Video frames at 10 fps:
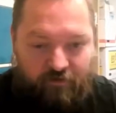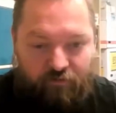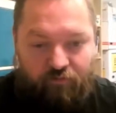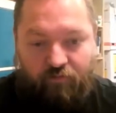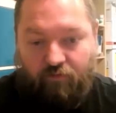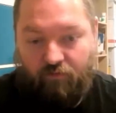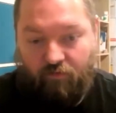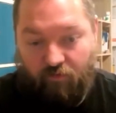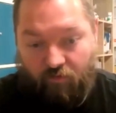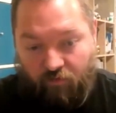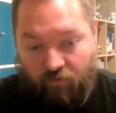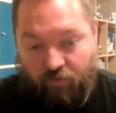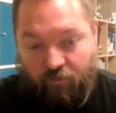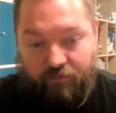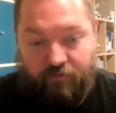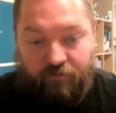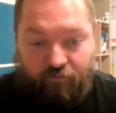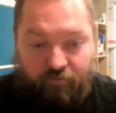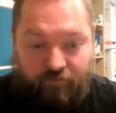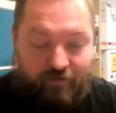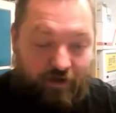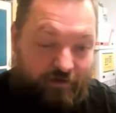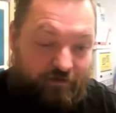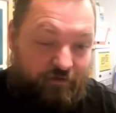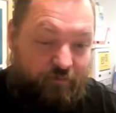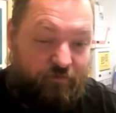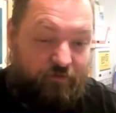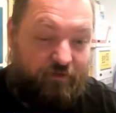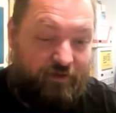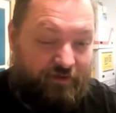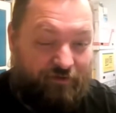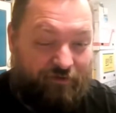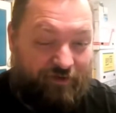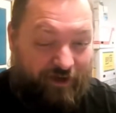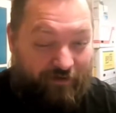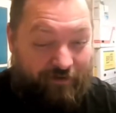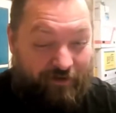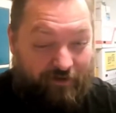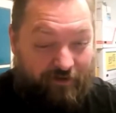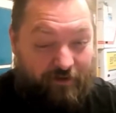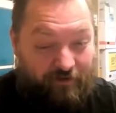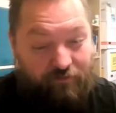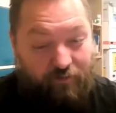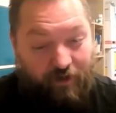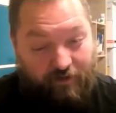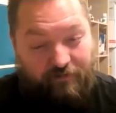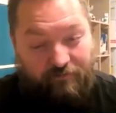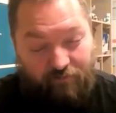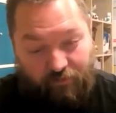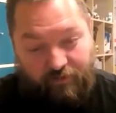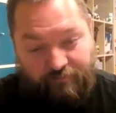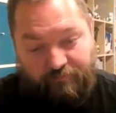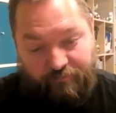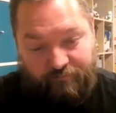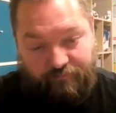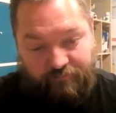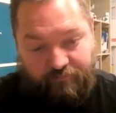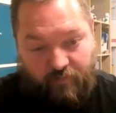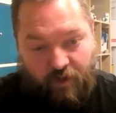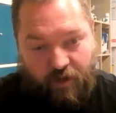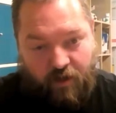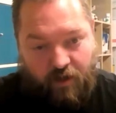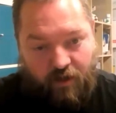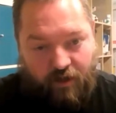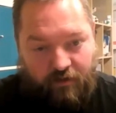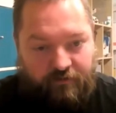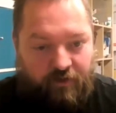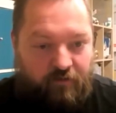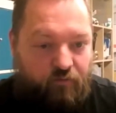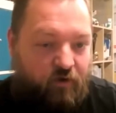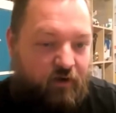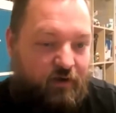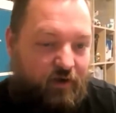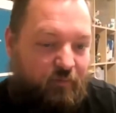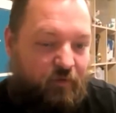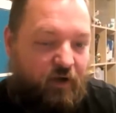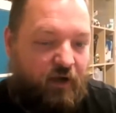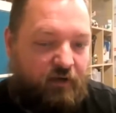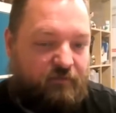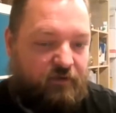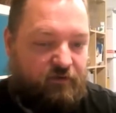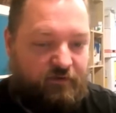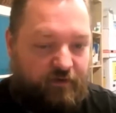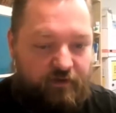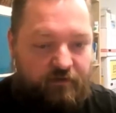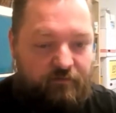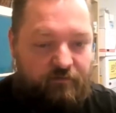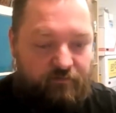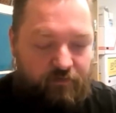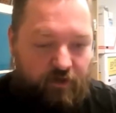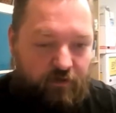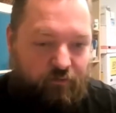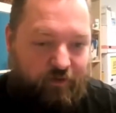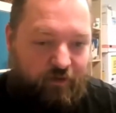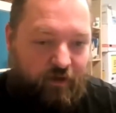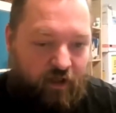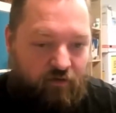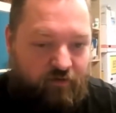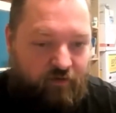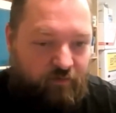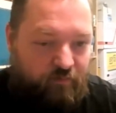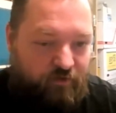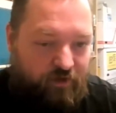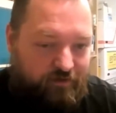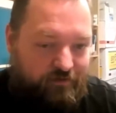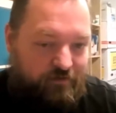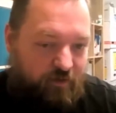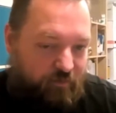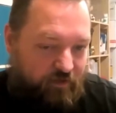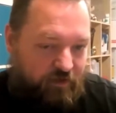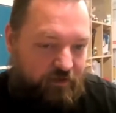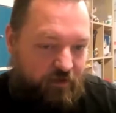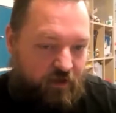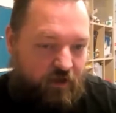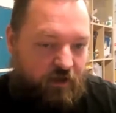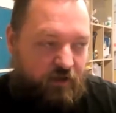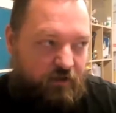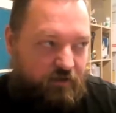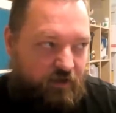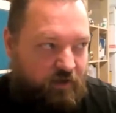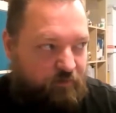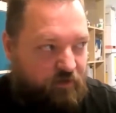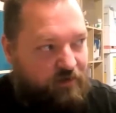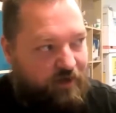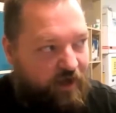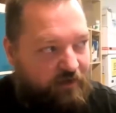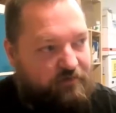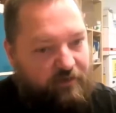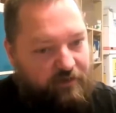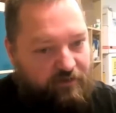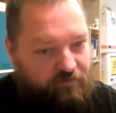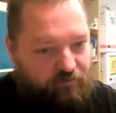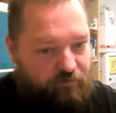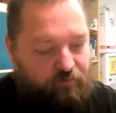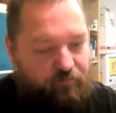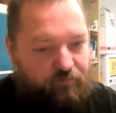you all the newest items in your area if you ask for it. Mm. And that's where I'm kind of irritated. That's when the algorithm does something that I'm not asking it to do.